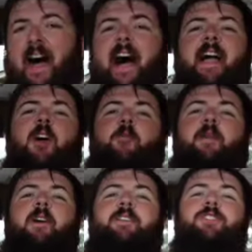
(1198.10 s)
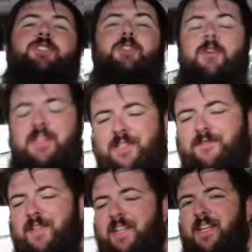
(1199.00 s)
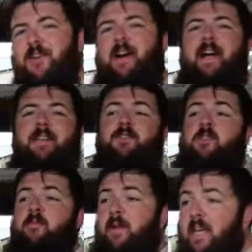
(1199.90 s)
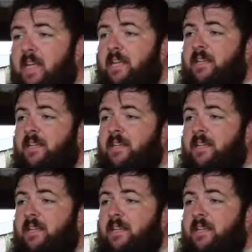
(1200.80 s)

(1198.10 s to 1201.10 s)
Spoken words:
I hope y'all enjoyed this video. I enjoyed making